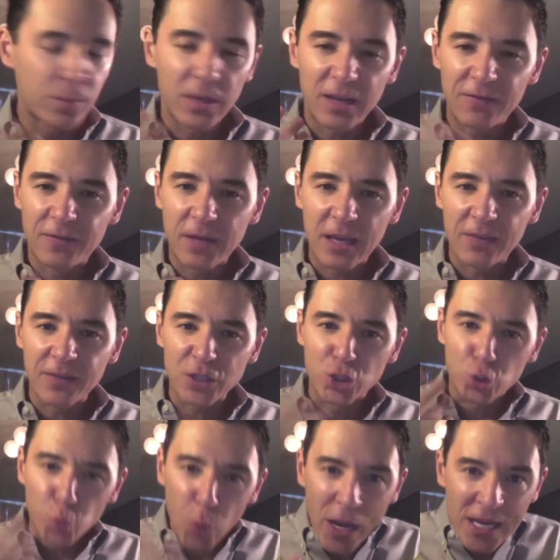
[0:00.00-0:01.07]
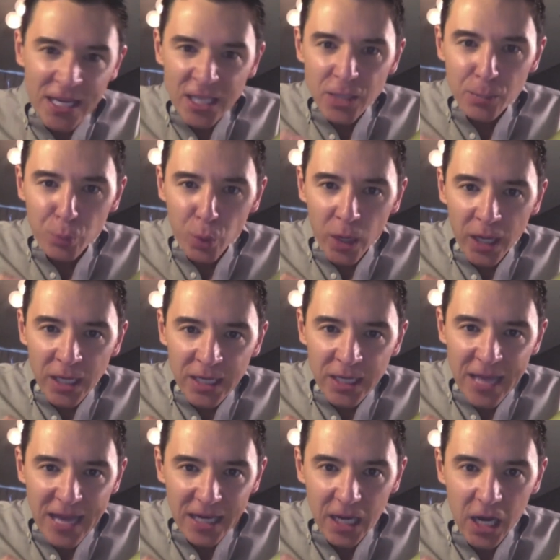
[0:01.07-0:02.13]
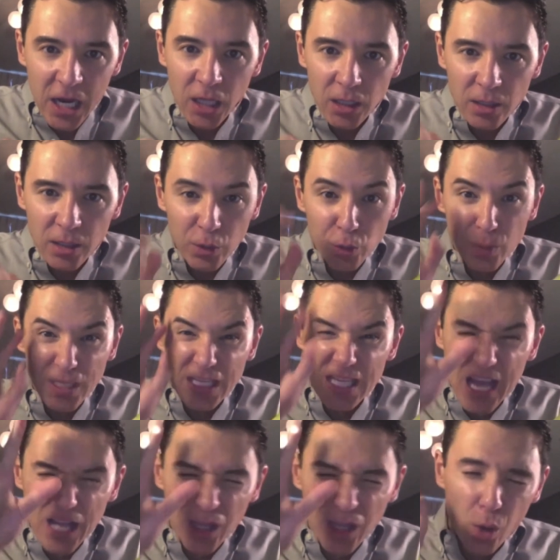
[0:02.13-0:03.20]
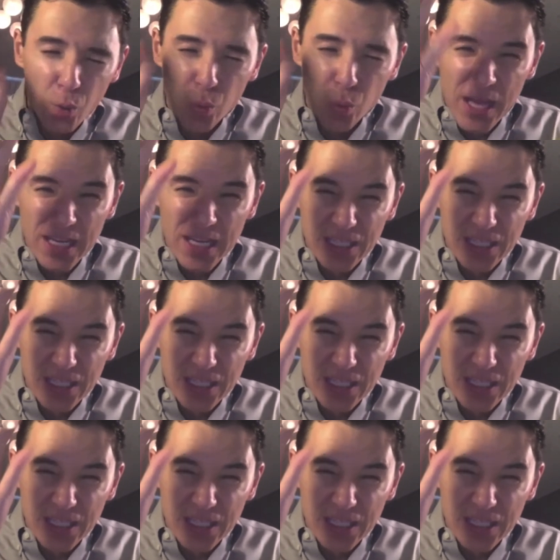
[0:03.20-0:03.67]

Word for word: if, if a drained brain had a color, it would be yellow, red.